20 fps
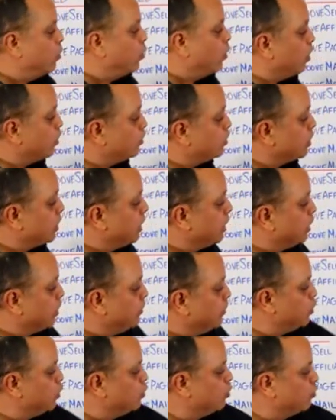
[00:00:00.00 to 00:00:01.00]
We're also going to
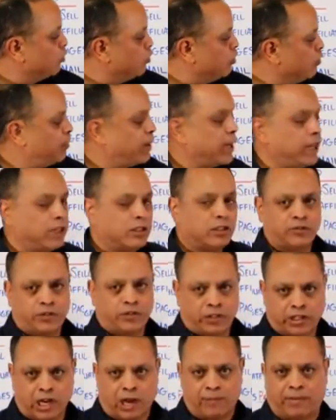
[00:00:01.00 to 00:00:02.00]
give you Groove Pages
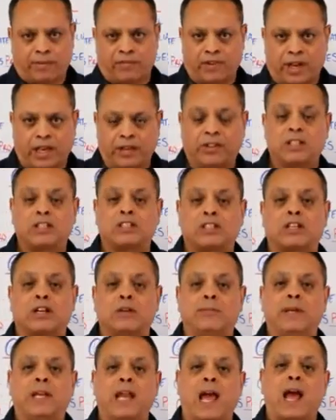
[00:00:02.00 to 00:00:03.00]
for Shopify. This is
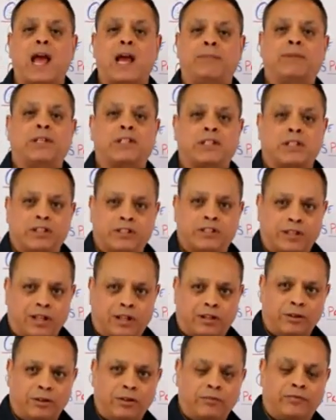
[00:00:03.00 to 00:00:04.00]
going to be an app that's going to
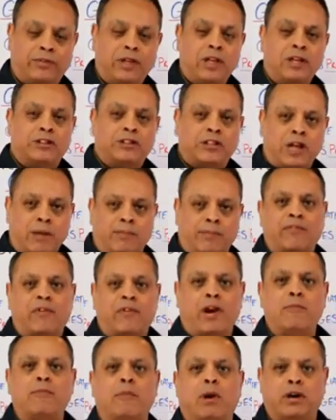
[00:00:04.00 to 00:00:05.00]
sell in the
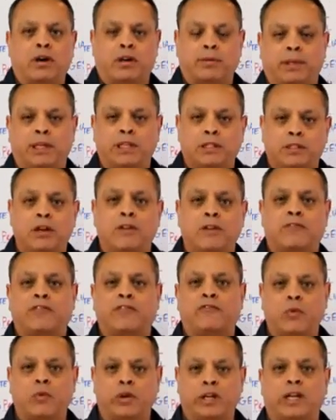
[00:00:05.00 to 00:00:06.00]
Shopify marketplace
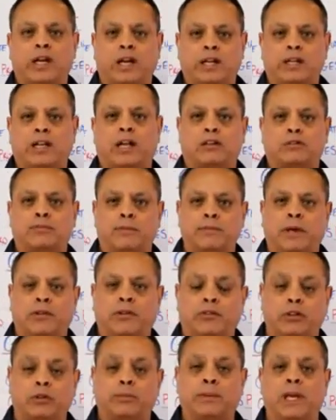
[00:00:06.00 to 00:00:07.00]
for $49 per
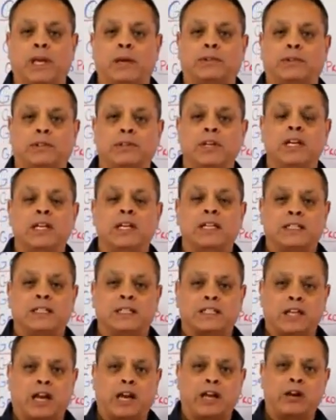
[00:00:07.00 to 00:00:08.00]
month. You'll be able to
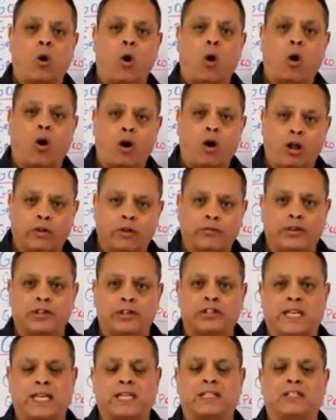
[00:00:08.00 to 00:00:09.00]
design all of
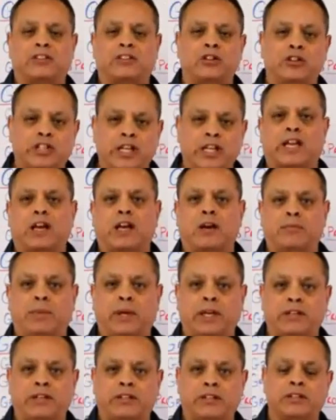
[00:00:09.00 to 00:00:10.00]
your sites and your checkout
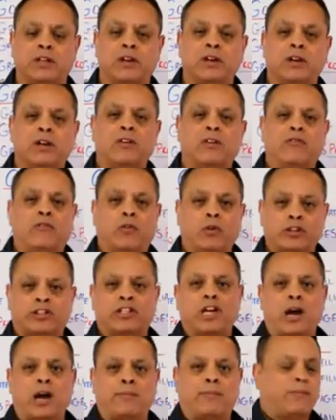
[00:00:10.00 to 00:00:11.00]
pages for
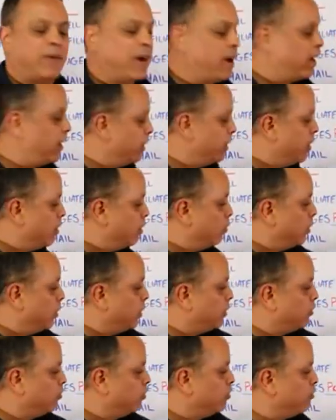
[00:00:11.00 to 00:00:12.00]
Shopify
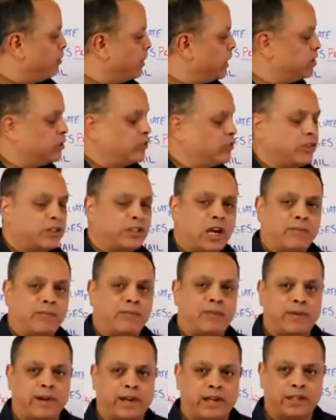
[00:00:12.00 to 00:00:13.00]
with Groove Pages for
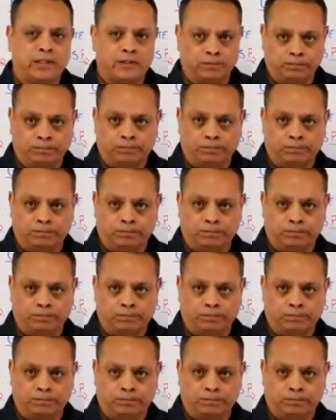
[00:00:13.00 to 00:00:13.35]
Shopify.